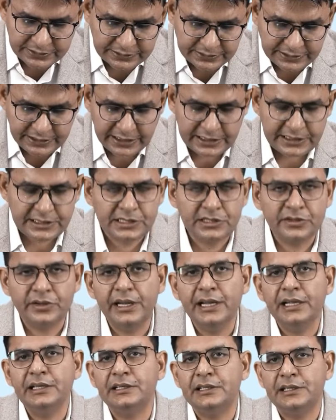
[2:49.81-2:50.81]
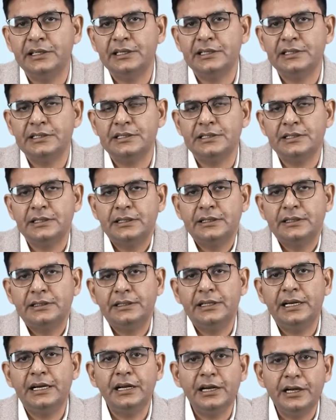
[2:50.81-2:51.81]
These three things,
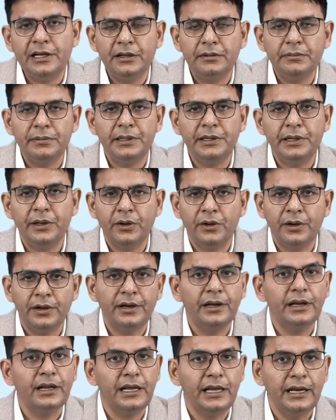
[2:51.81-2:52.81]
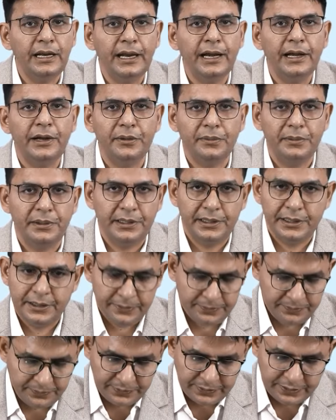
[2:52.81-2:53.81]
they determine your innate
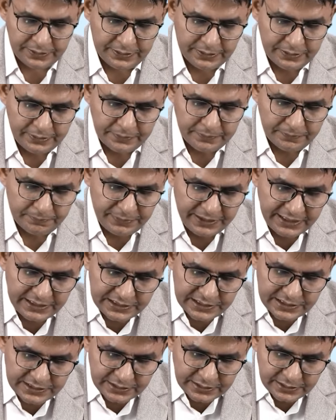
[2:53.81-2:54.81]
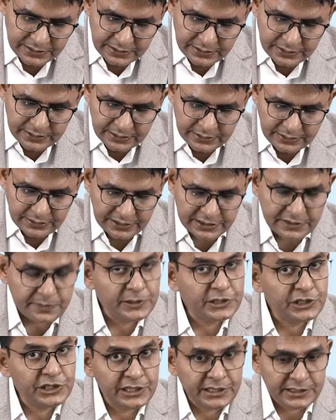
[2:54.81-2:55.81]
immunity. Means the
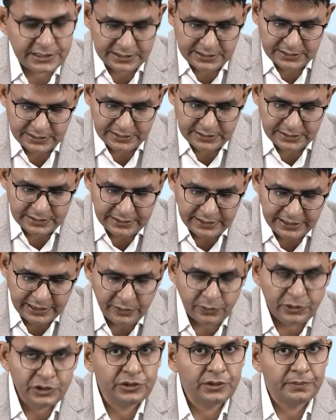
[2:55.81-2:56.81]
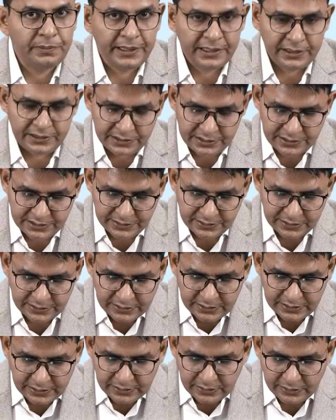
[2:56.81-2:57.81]
species, the individual parents,
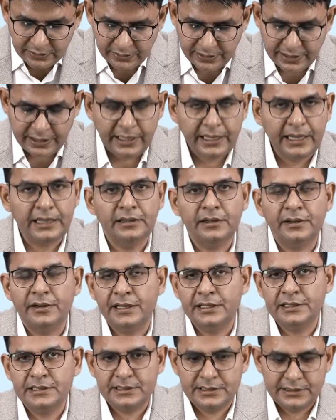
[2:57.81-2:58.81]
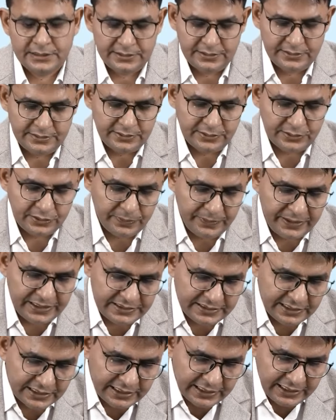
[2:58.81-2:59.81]
okay, and the race. So
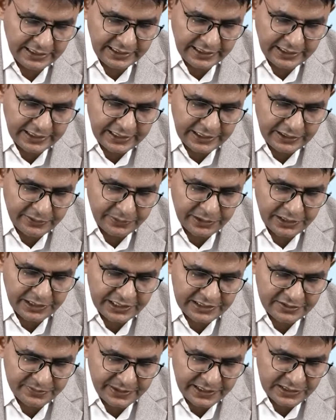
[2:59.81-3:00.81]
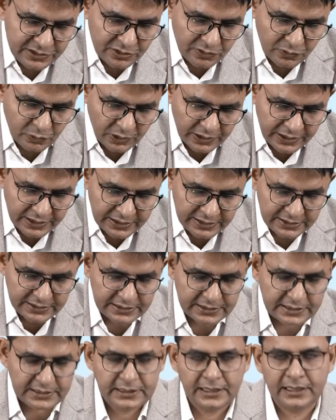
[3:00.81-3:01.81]
basically innate immunity is based on what?
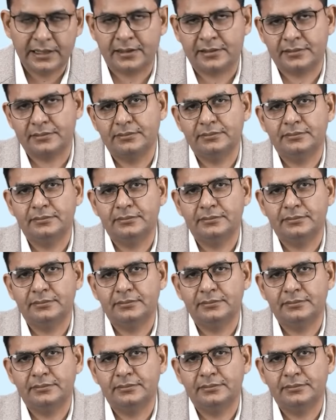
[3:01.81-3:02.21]
Sir.